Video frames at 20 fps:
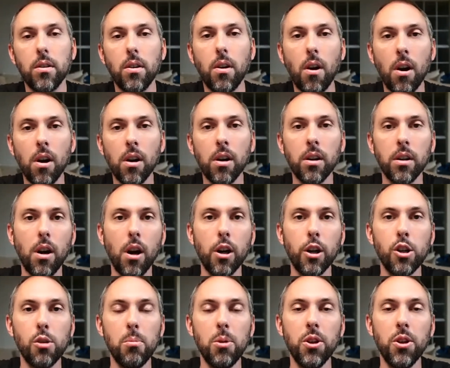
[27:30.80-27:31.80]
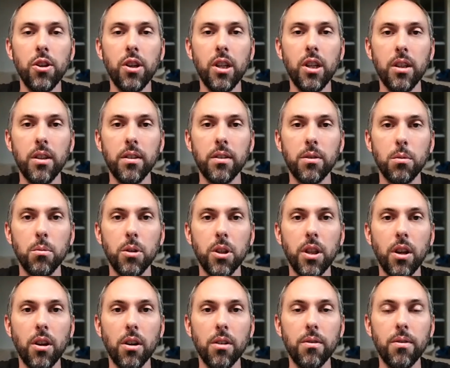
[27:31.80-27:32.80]
our communities
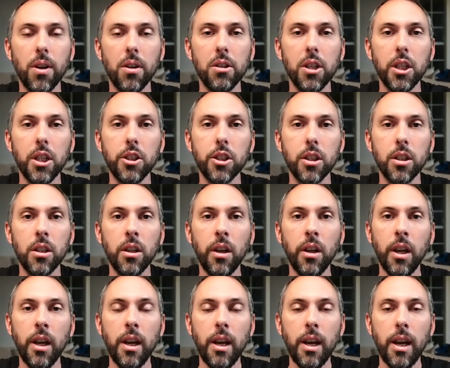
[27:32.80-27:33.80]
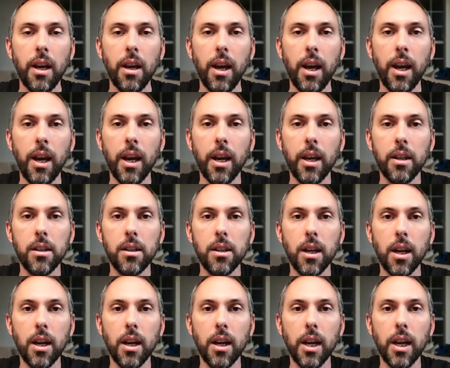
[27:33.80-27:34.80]
within our foundation, and
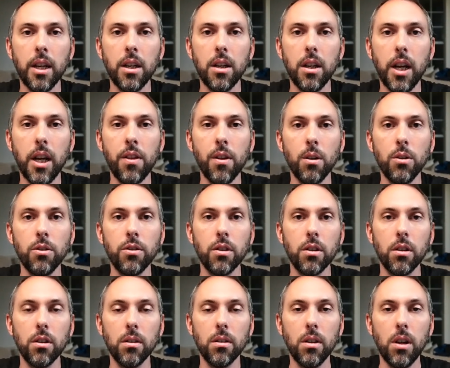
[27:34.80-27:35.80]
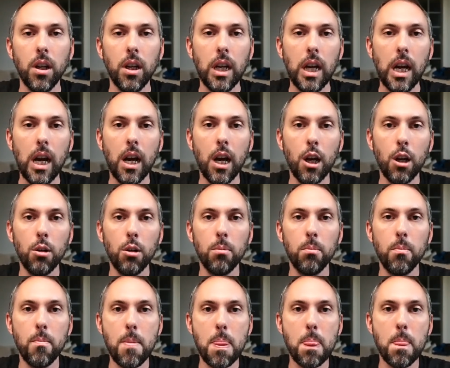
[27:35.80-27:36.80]
those are
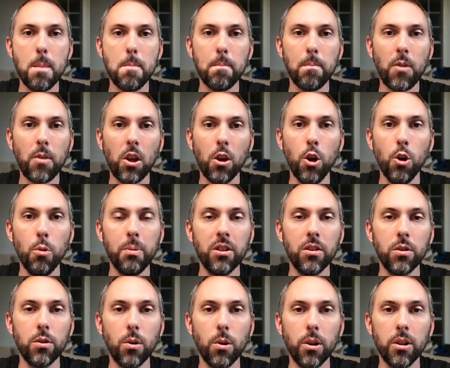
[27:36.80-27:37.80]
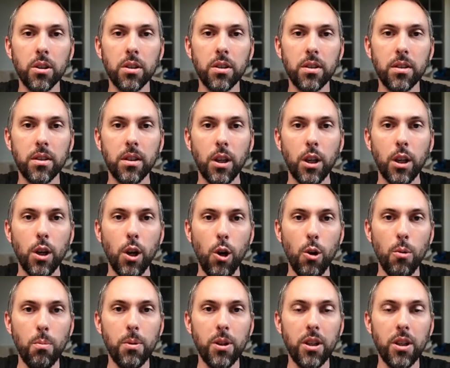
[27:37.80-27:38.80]
open source,
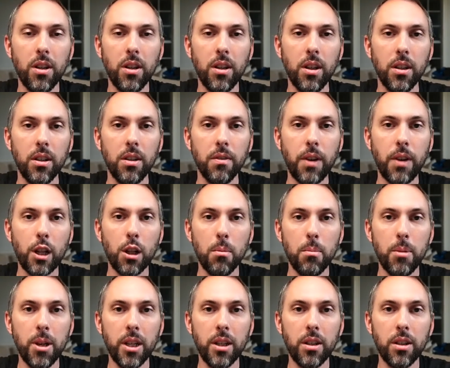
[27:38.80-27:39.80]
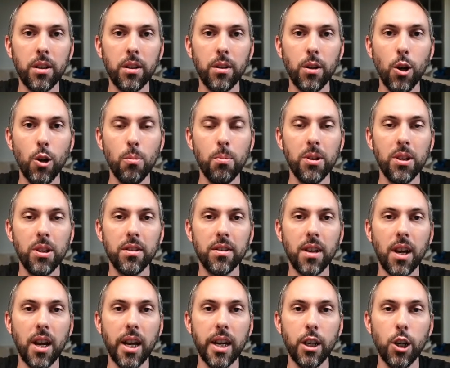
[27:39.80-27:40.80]
open development, open
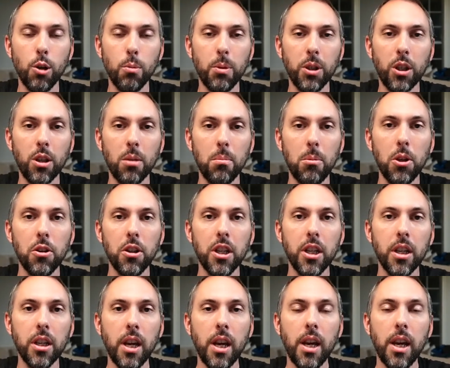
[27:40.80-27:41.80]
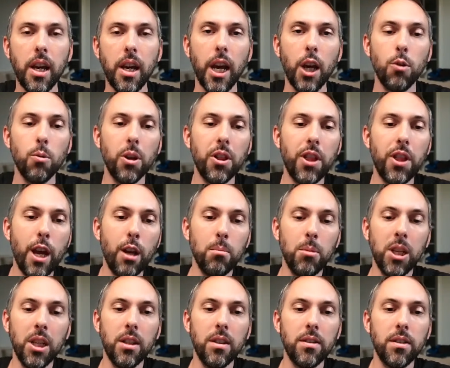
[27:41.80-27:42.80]
design, and open community. And what that
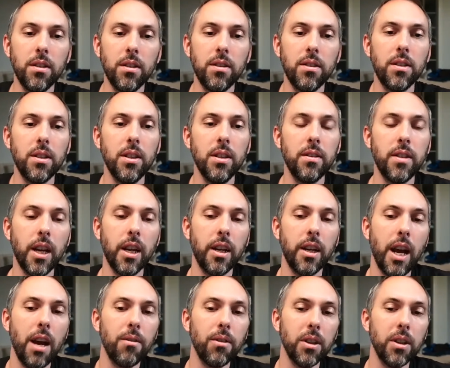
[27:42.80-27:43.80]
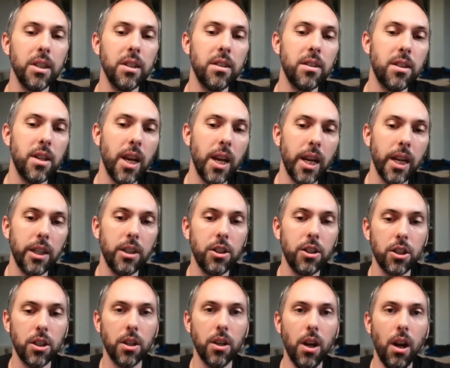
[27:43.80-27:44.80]
means is that at every
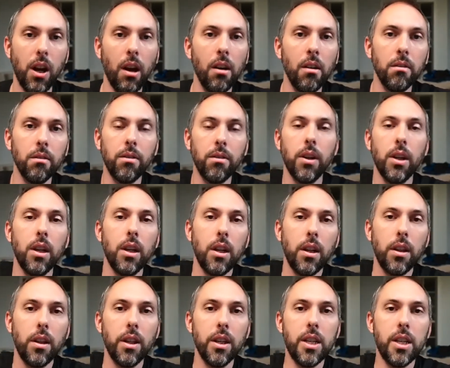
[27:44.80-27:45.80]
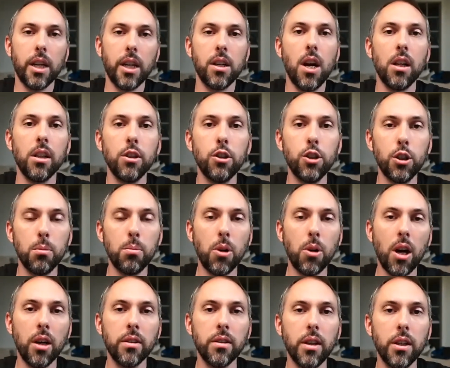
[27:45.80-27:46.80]
stage of the technology
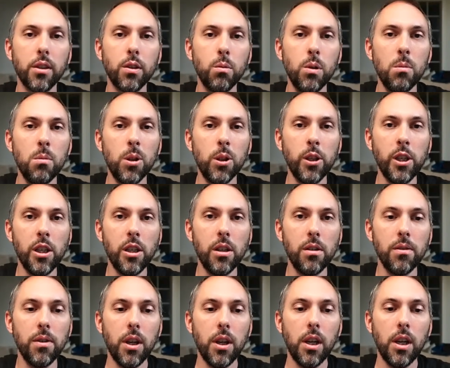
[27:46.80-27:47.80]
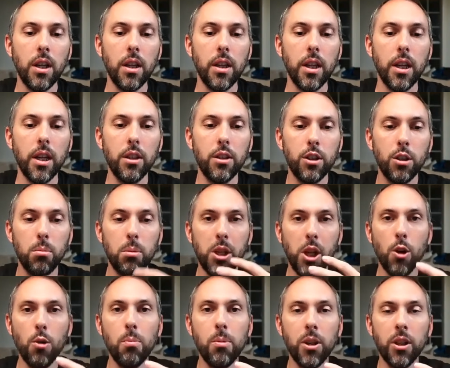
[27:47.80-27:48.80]
process, we believe that it should be
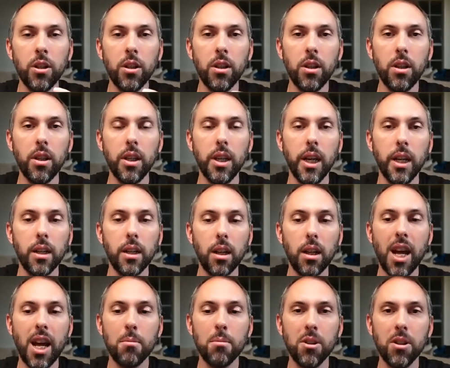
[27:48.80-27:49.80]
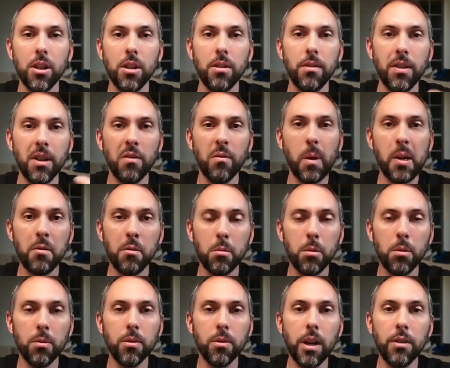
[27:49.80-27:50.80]
open and collaborative and
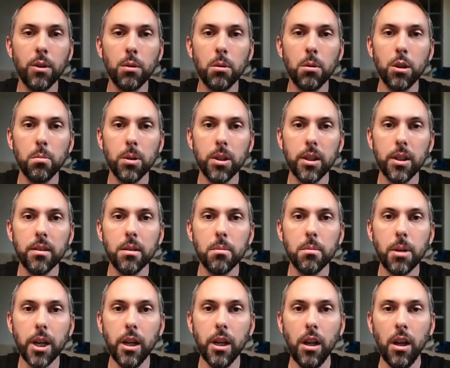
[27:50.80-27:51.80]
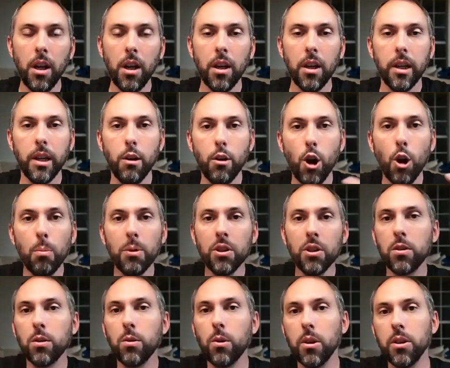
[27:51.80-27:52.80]
available for everyone to participate. Open
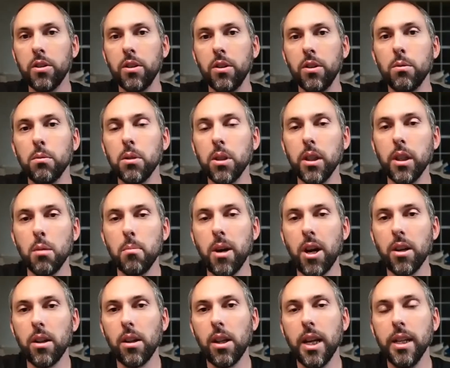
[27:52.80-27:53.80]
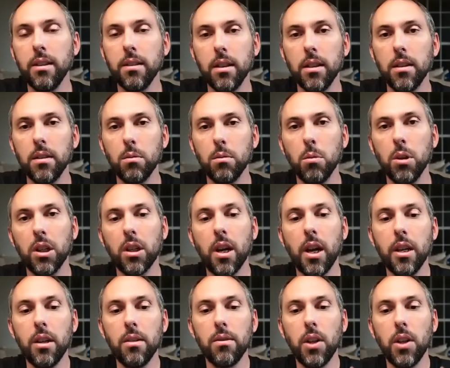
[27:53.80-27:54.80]
source is really about a license. What
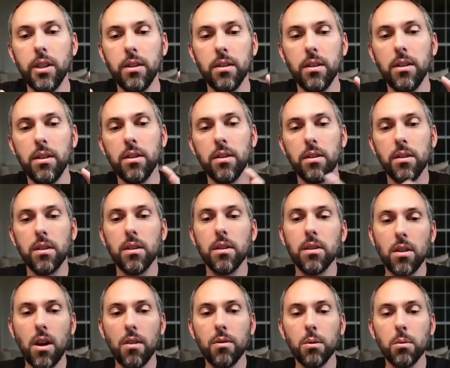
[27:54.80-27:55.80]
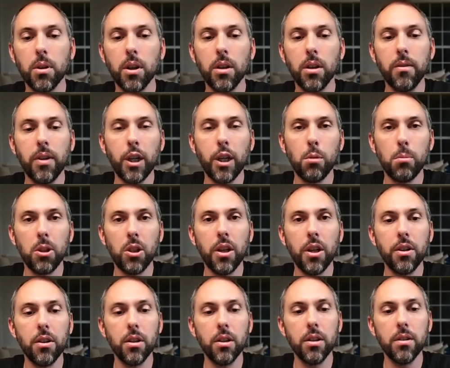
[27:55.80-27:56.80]
kind of license is the software available
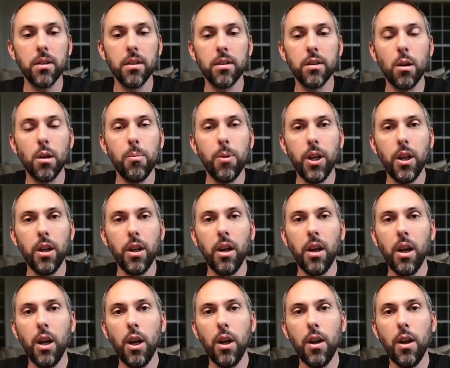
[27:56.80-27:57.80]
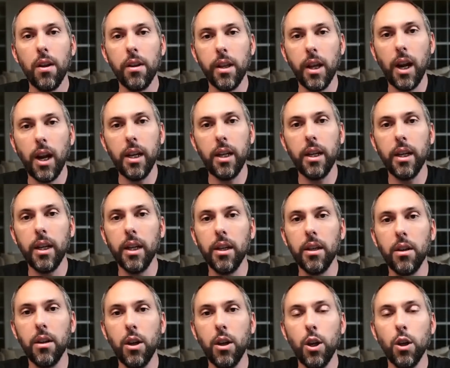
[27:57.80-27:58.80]
under? Is it something that I
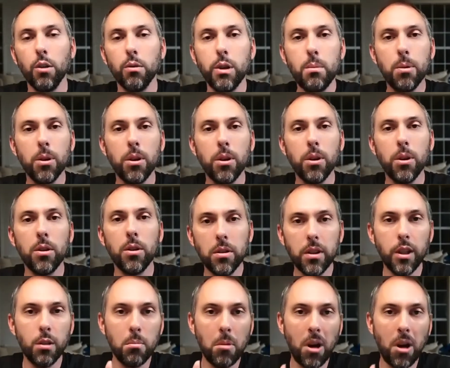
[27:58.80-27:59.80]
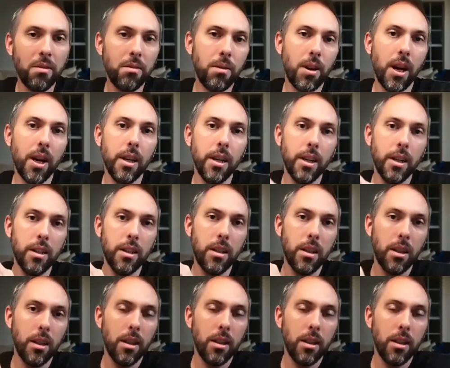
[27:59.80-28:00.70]
can reproduce it, modify it,